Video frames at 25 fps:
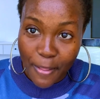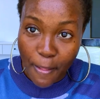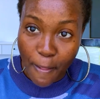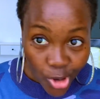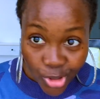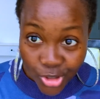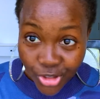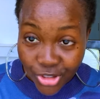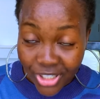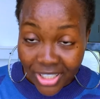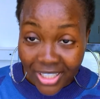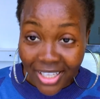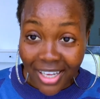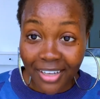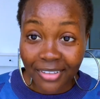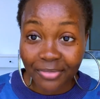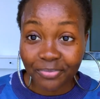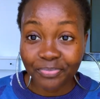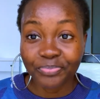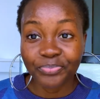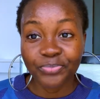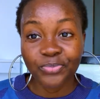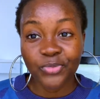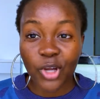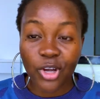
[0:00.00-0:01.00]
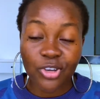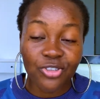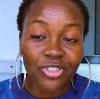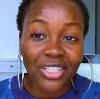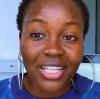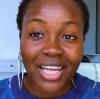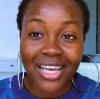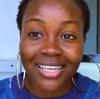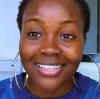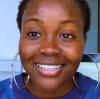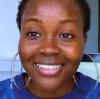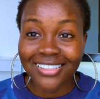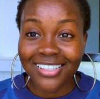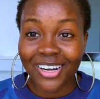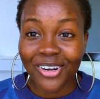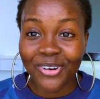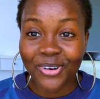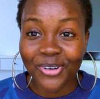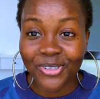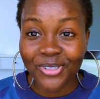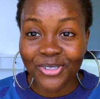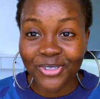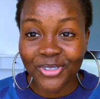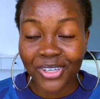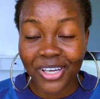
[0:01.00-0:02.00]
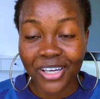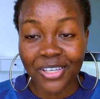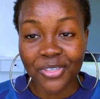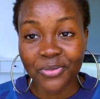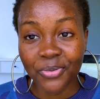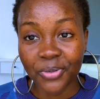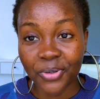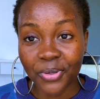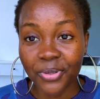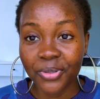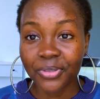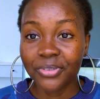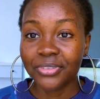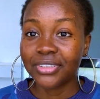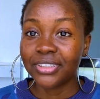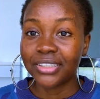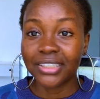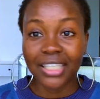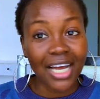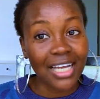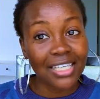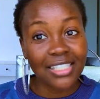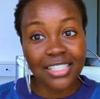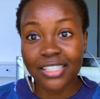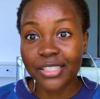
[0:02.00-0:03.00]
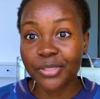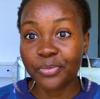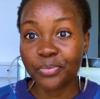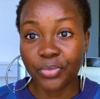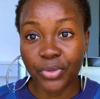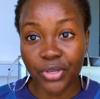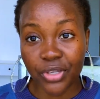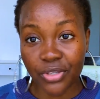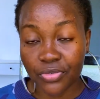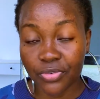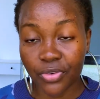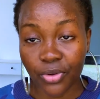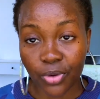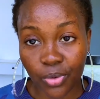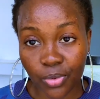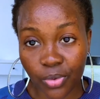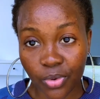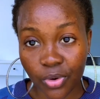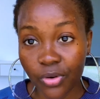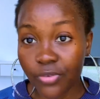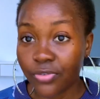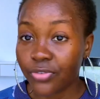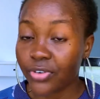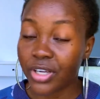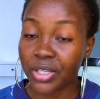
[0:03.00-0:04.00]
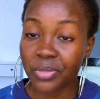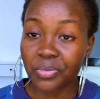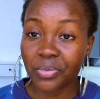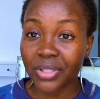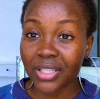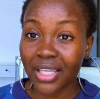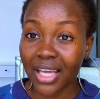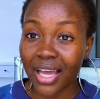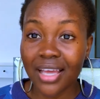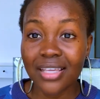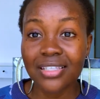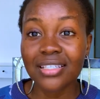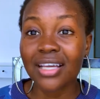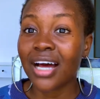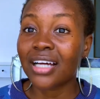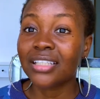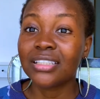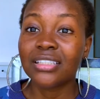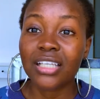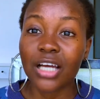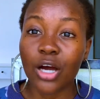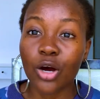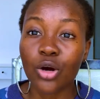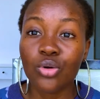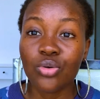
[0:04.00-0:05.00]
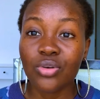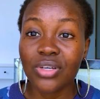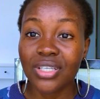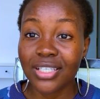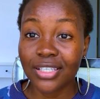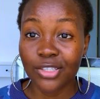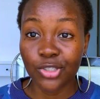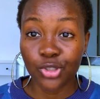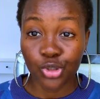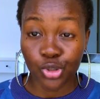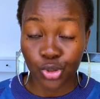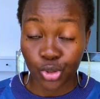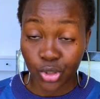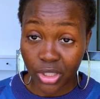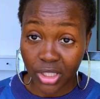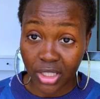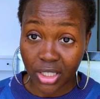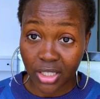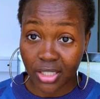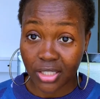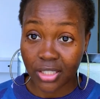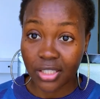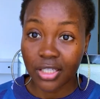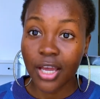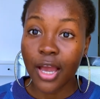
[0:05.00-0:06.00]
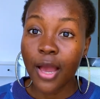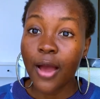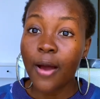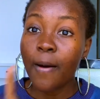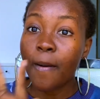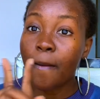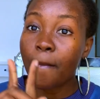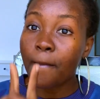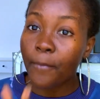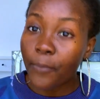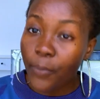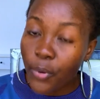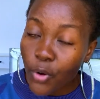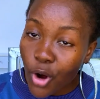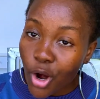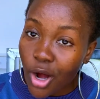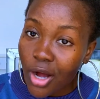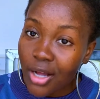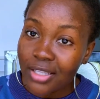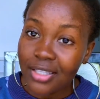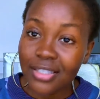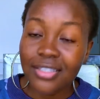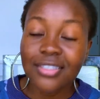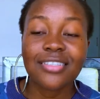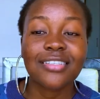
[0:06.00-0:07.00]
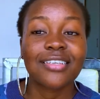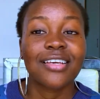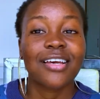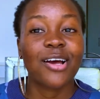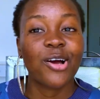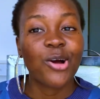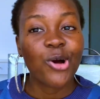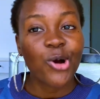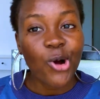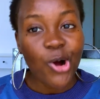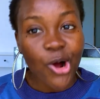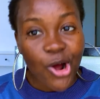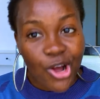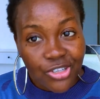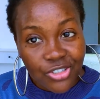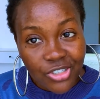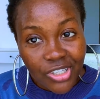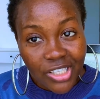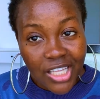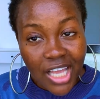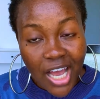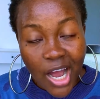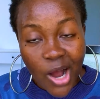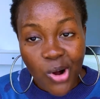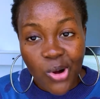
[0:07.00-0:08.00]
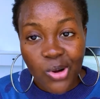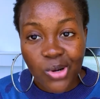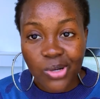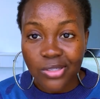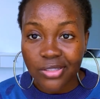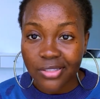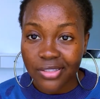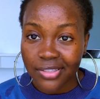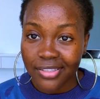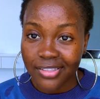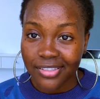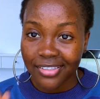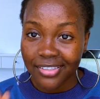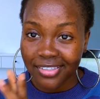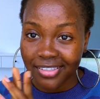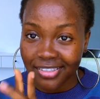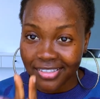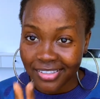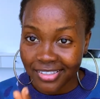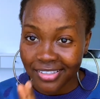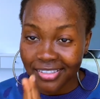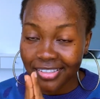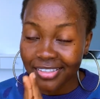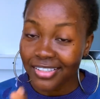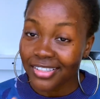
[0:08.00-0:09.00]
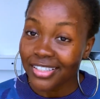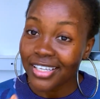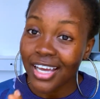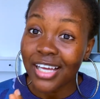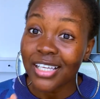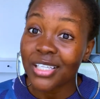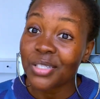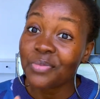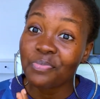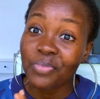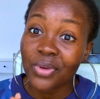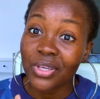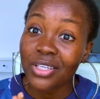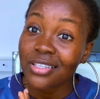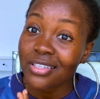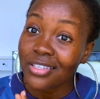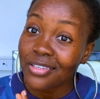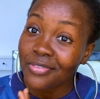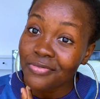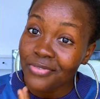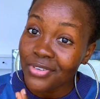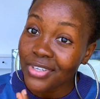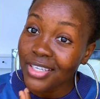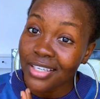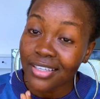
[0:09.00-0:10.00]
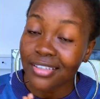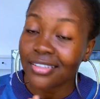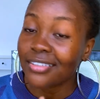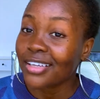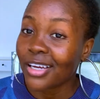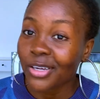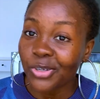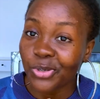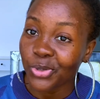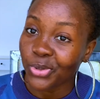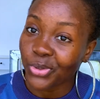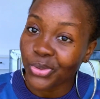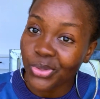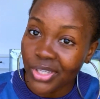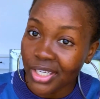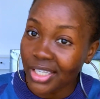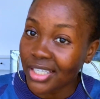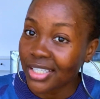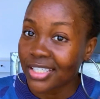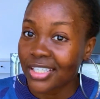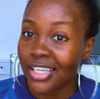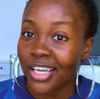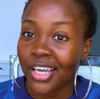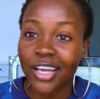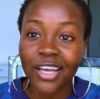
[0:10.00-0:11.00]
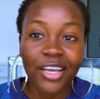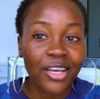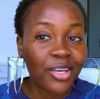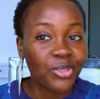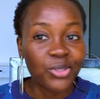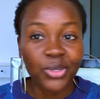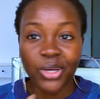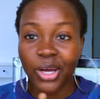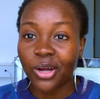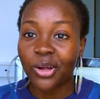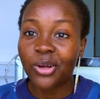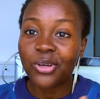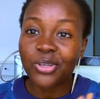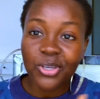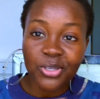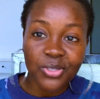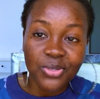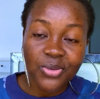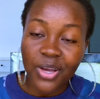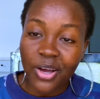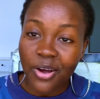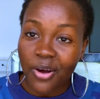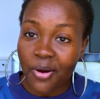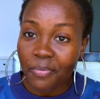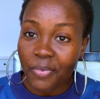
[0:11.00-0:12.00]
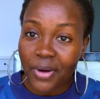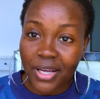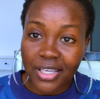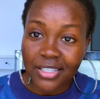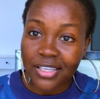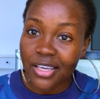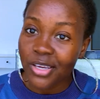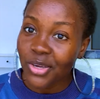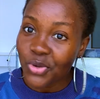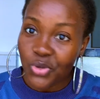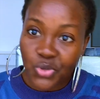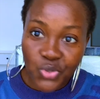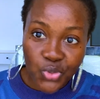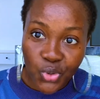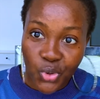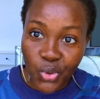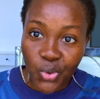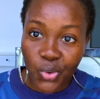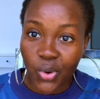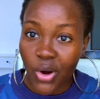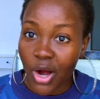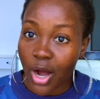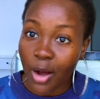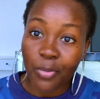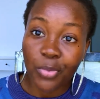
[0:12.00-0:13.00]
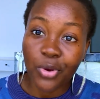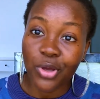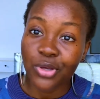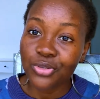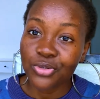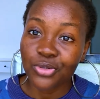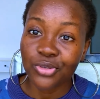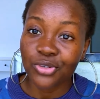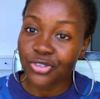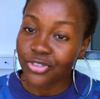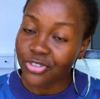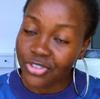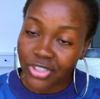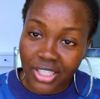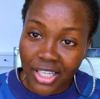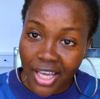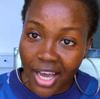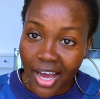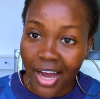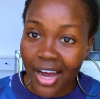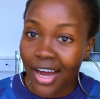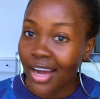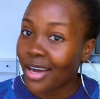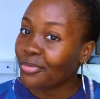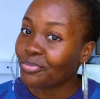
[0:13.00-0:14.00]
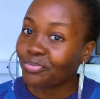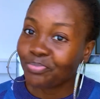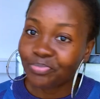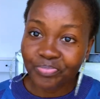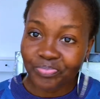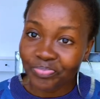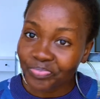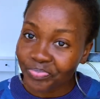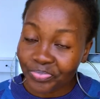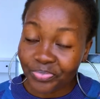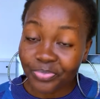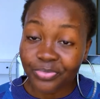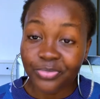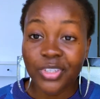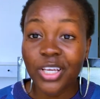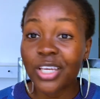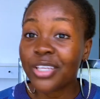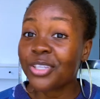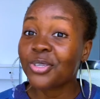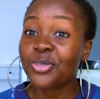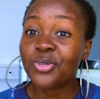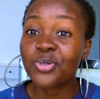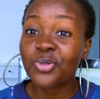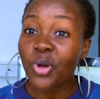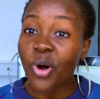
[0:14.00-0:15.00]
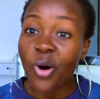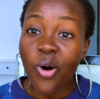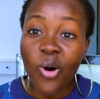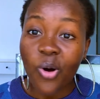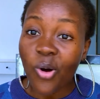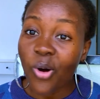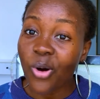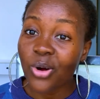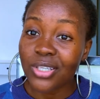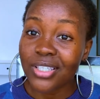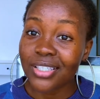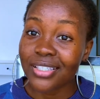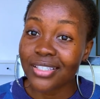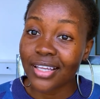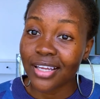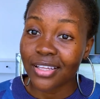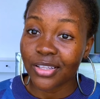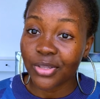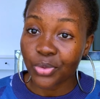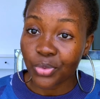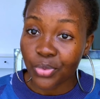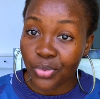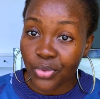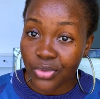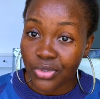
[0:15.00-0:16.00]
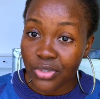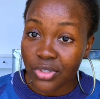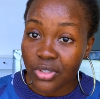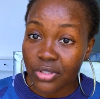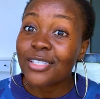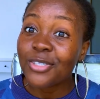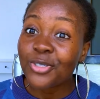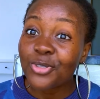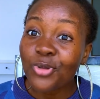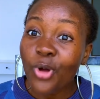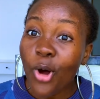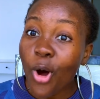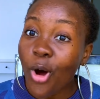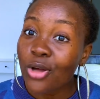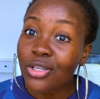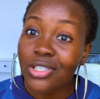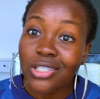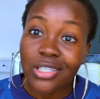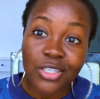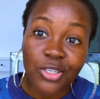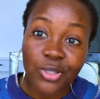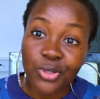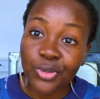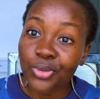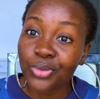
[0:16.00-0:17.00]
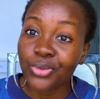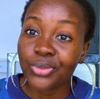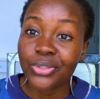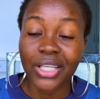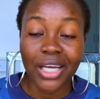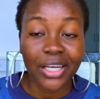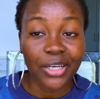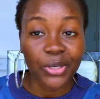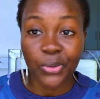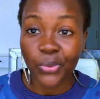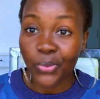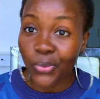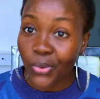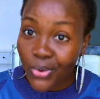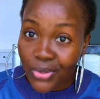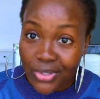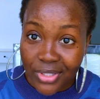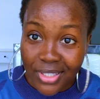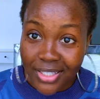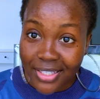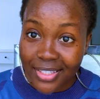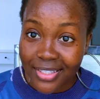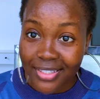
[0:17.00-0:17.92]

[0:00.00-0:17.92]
Australia. Australia is another country as well that actually pays very well for expertise, and they're always in shortage. But Australia they are specific in their shortage. You cannot just wake up and say, yo, I'm going to Australia. It is not all courses that they want. It is not all skill that they want.